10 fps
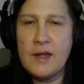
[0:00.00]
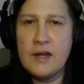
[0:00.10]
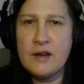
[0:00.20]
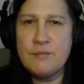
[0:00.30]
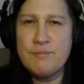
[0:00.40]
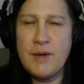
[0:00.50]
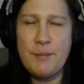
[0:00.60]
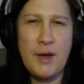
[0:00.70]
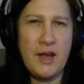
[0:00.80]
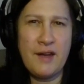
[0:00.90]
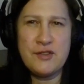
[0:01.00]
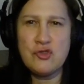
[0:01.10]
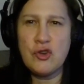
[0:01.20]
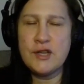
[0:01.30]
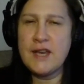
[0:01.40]
might have to
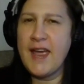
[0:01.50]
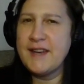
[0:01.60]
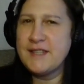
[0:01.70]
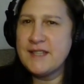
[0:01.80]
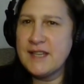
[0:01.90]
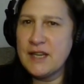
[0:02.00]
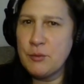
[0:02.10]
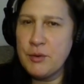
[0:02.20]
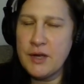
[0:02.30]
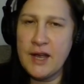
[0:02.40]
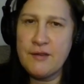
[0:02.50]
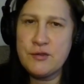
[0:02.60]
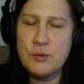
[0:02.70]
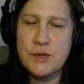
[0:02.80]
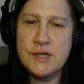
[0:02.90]
try and edit it a little bit
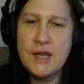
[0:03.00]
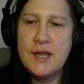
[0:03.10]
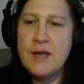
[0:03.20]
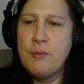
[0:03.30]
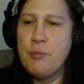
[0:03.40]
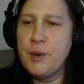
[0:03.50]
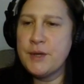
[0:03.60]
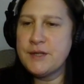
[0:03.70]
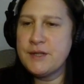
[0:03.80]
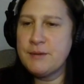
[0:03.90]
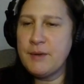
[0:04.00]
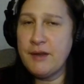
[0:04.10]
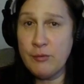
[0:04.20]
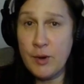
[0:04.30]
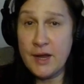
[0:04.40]
afterwards, but
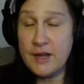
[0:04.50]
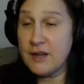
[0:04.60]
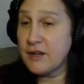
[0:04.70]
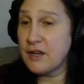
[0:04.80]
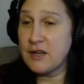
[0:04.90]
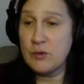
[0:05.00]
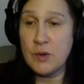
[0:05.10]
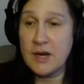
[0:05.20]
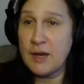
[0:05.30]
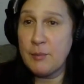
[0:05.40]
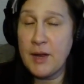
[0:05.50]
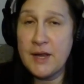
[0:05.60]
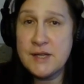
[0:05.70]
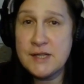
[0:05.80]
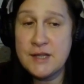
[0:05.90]
either way, I'm gonna click play
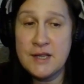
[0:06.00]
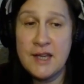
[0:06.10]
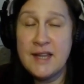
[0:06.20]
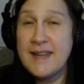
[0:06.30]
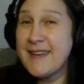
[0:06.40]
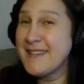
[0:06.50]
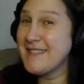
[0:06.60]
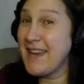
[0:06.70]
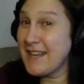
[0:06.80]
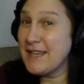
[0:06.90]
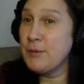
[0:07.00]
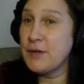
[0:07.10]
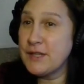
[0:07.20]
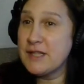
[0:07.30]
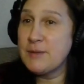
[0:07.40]
and see exactly what
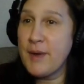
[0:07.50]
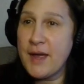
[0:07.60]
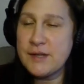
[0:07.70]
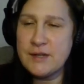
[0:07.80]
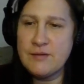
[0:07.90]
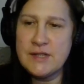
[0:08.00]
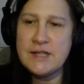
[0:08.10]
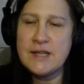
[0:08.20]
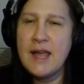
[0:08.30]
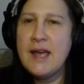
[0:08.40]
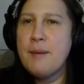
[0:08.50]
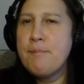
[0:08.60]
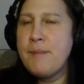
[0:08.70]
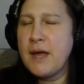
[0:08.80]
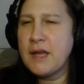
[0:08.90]
this is about. So this is
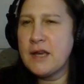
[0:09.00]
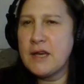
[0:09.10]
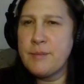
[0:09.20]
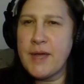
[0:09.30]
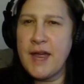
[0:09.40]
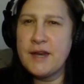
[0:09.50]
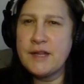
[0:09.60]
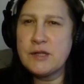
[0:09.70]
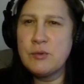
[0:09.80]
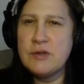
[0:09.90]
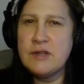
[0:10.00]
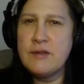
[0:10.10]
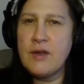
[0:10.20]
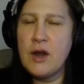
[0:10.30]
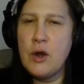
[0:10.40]
Mike and the Mechanics
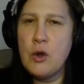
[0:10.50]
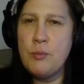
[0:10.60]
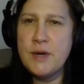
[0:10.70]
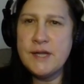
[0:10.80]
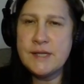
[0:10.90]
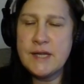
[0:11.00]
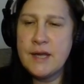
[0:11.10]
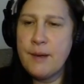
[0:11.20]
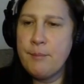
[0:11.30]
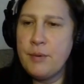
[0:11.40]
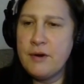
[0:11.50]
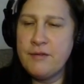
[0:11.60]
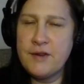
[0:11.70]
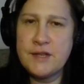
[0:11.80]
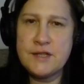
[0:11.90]
with Nobody's
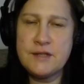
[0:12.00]
Perfect.